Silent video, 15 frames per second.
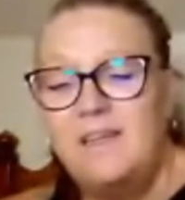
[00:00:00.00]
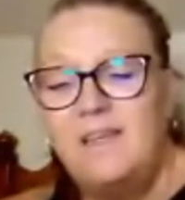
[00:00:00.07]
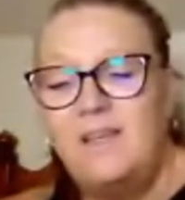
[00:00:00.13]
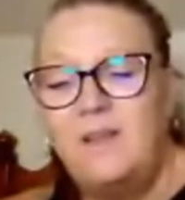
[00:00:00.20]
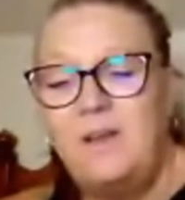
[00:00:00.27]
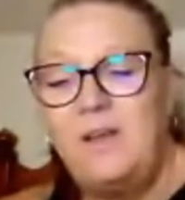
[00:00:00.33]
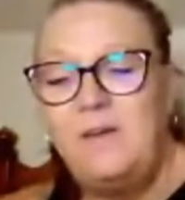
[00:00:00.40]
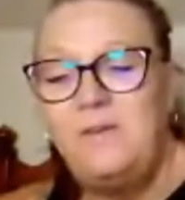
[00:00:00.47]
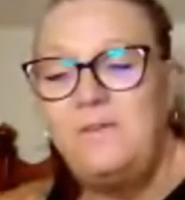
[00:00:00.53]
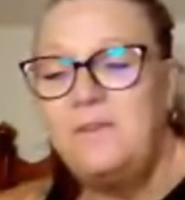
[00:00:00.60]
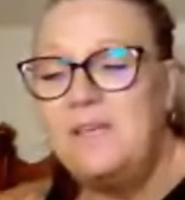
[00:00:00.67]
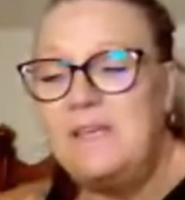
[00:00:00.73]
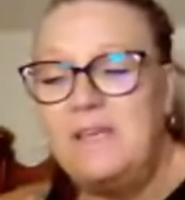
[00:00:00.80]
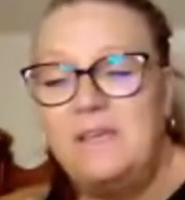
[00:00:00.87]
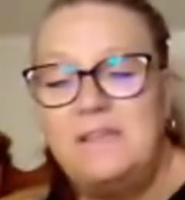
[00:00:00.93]
You know,
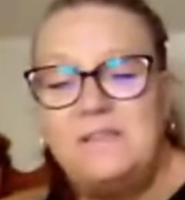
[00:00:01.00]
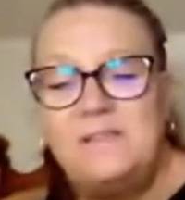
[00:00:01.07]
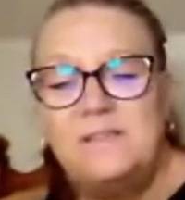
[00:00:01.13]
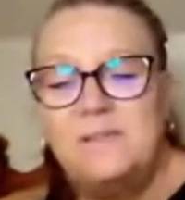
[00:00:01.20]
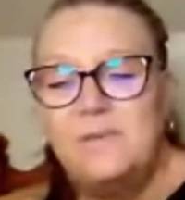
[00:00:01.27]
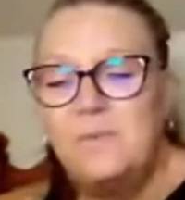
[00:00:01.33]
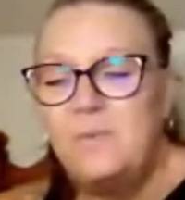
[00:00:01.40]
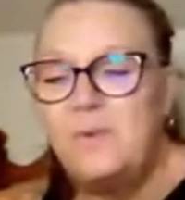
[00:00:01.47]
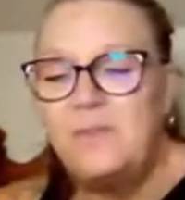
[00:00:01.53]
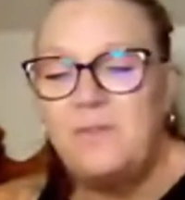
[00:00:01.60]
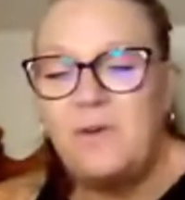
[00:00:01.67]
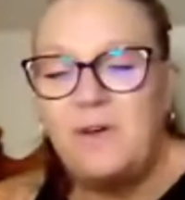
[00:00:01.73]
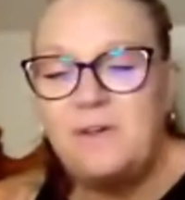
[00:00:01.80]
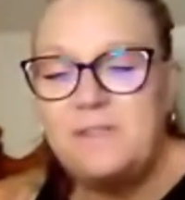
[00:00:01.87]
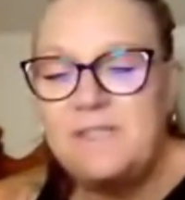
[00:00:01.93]
kids with
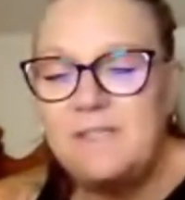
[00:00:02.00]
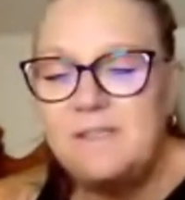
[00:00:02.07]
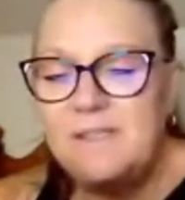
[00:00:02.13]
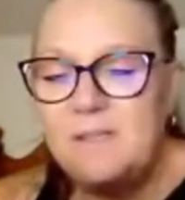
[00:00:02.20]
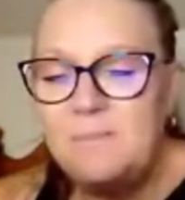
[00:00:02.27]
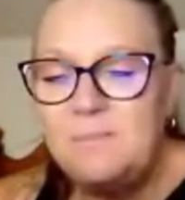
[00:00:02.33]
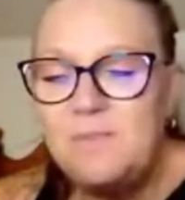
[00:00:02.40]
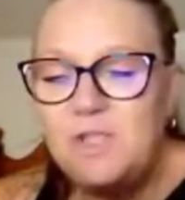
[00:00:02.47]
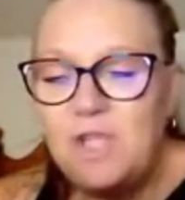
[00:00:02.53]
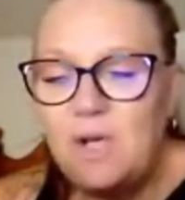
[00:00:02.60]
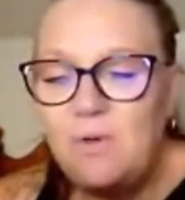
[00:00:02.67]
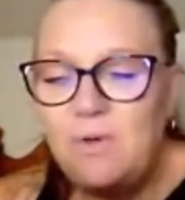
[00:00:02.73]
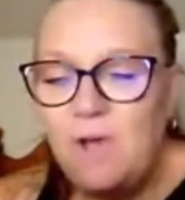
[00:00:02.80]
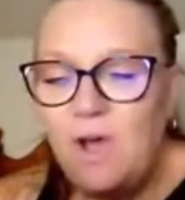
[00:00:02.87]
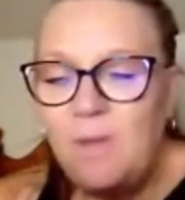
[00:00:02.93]
autism
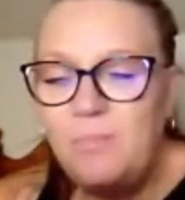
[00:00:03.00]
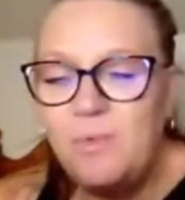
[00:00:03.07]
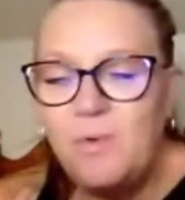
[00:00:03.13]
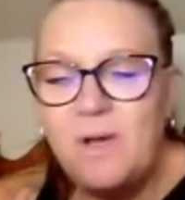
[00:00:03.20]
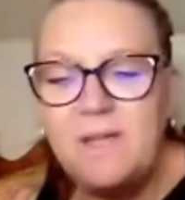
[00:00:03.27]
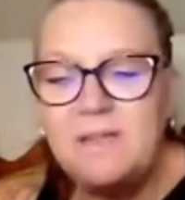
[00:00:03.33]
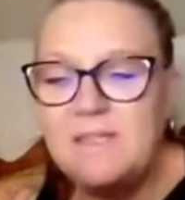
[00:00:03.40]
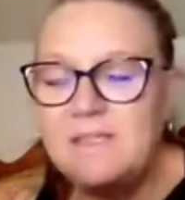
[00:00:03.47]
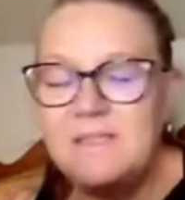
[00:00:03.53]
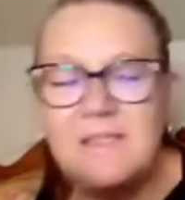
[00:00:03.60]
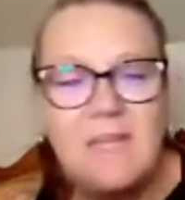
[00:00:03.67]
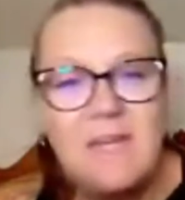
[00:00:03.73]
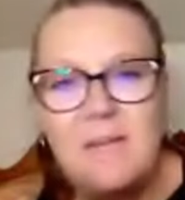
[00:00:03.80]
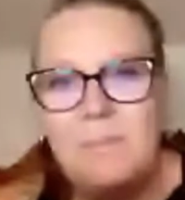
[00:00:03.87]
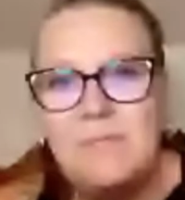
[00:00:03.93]
don't operate the
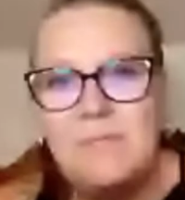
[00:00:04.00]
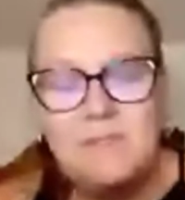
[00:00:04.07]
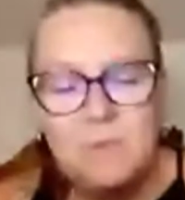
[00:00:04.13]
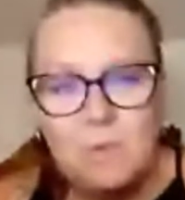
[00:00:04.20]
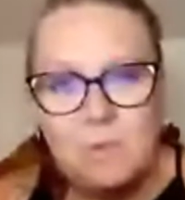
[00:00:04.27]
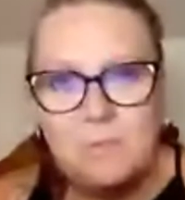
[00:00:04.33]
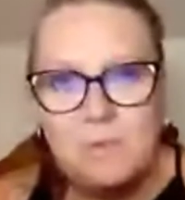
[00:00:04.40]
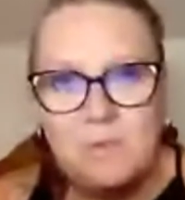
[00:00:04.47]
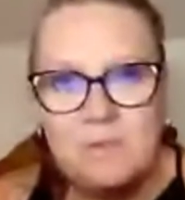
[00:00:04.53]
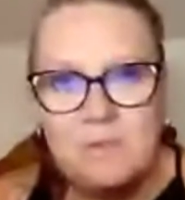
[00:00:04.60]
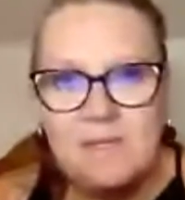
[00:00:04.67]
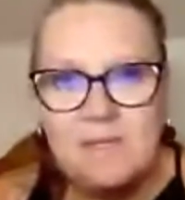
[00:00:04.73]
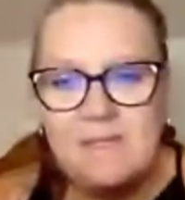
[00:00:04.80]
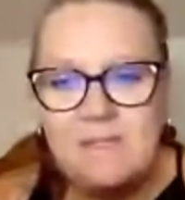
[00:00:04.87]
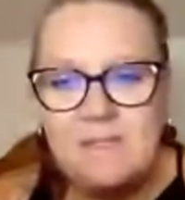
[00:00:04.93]
same as normal
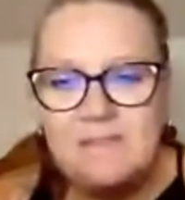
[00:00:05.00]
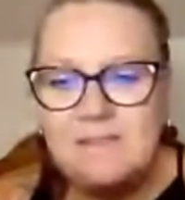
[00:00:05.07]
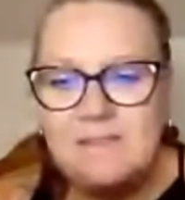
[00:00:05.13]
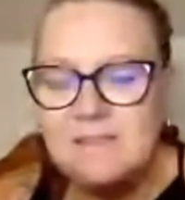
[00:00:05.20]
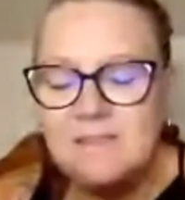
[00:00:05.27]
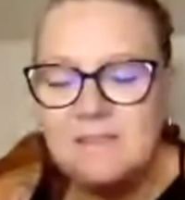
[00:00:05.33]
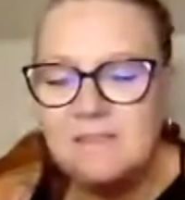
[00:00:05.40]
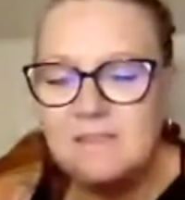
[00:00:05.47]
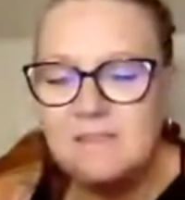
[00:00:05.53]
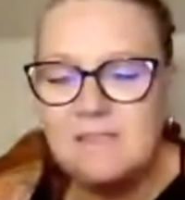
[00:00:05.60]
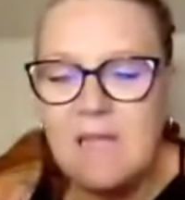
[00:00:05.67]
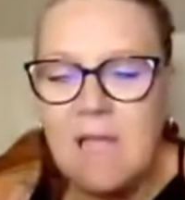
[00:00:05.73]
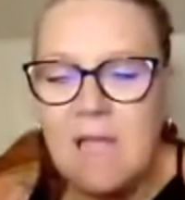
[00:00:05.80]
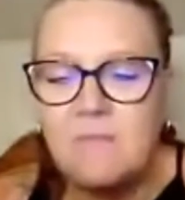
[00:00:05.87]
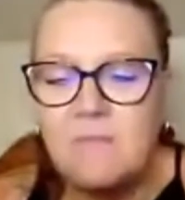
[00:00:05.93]
kids. They
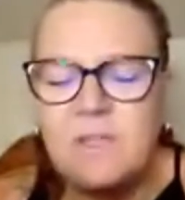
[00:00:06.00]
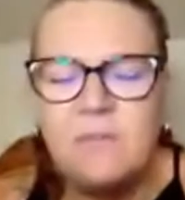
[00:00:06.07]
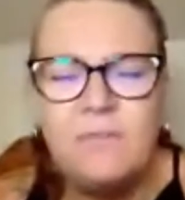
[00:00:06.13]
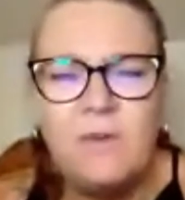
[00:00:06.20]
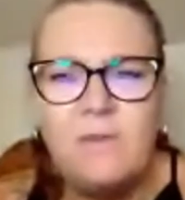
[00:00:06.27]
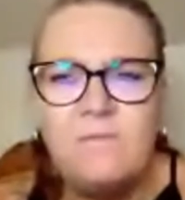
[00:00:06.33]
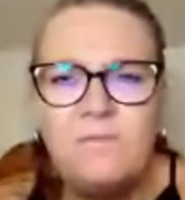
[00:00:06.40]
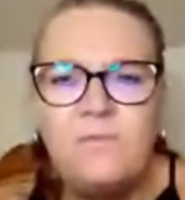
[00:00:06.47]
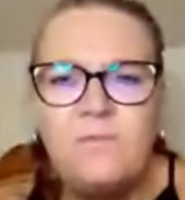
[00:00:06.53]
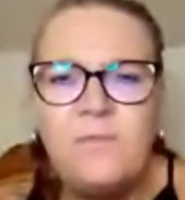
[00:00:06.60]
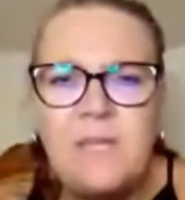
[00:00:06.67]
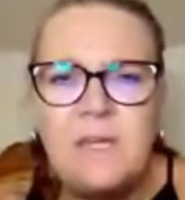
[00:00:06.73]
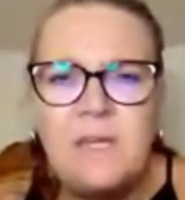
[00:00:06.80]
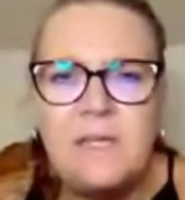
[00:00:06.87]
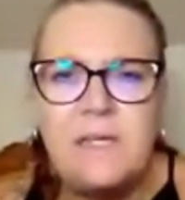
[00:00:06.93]
have different
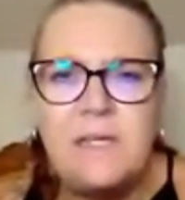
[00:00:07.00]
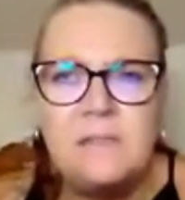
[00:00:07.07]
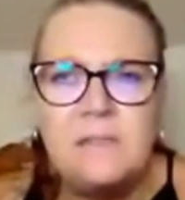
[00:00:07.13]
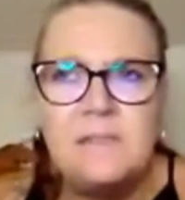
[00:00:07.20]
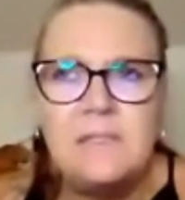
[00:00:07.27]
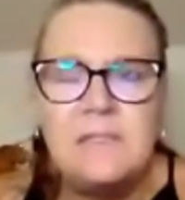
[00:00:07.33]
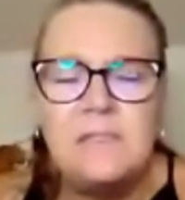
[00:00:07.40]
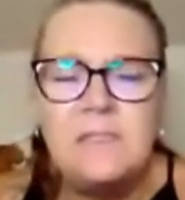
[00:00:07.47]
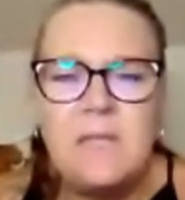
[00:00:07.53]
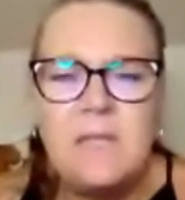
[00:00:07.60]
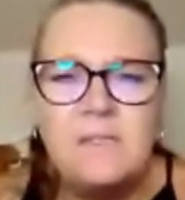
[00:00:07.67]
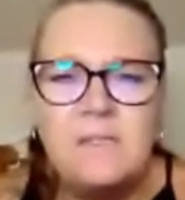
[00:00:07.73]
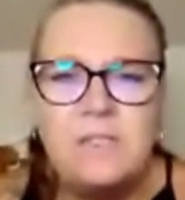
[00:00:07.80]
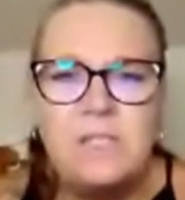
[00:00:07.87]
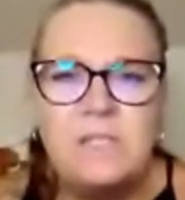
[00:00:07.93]
feelings and
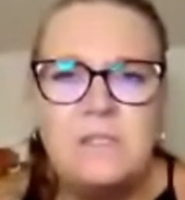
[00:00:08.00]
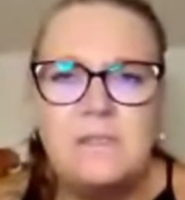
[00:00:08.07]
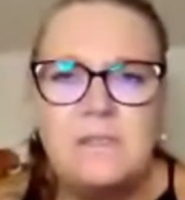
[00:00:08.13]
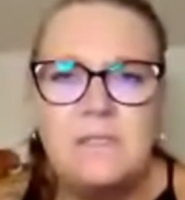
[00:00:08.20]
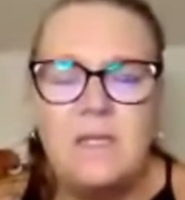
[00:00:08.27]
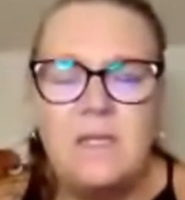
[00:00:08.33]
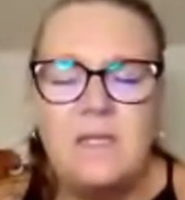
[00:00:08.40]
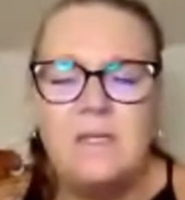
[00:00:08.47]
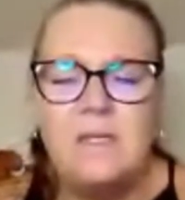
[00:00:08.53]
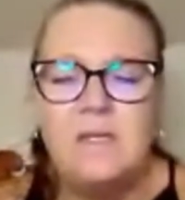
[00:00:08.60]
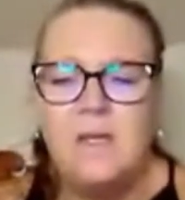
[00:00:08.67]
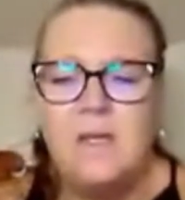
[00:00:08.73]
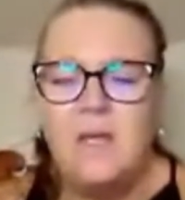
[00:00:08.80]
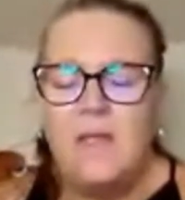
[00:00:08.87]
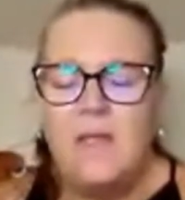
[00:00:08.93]
touches, and
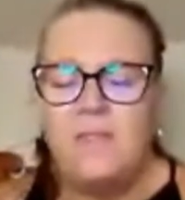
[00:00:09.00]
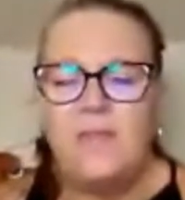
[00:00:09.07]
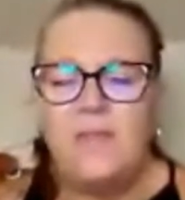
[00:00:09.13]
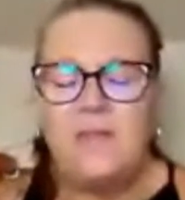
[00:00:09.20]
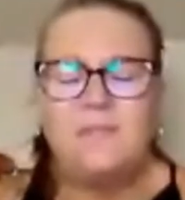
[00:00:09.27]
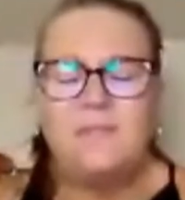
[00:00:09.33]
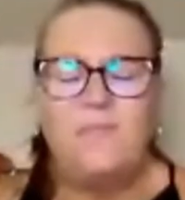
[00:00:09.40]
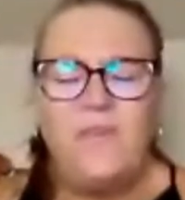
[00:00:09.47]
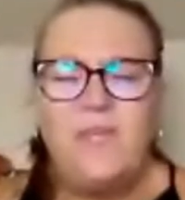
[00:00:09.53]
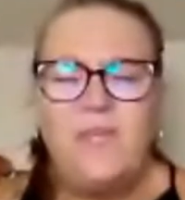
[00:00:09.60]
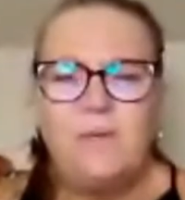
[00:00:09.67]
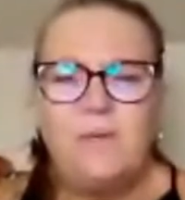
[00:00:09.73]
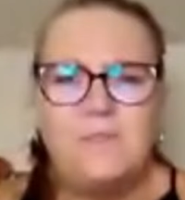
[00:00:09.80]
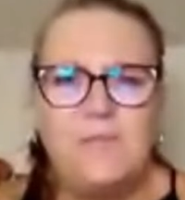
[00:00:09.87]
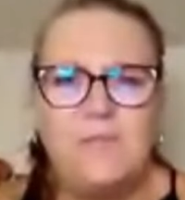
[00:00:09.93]
things
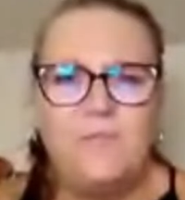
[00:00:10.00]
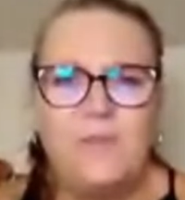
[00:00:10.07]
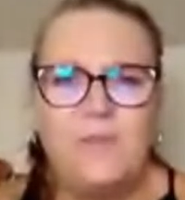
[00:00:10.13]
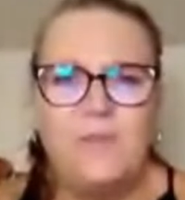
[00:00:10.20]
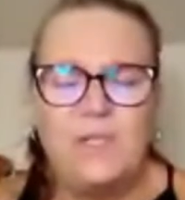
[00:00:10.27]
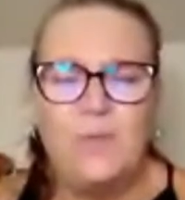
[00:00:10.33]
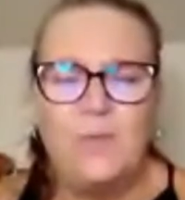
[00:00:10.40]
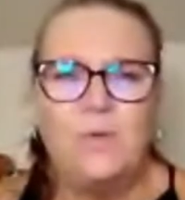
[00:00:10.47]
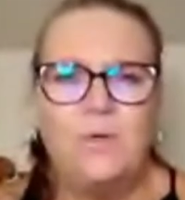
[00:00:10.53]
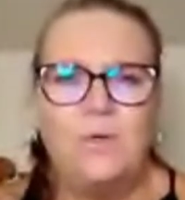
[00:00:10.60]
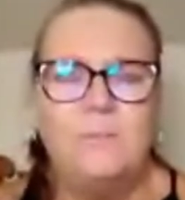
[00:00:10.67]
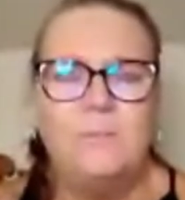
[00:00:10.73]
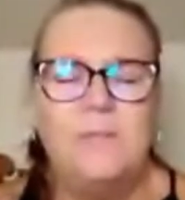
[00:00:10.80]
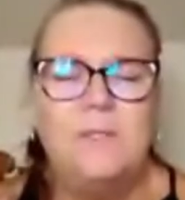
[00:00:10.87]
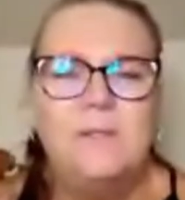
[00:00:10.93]
feel different to them.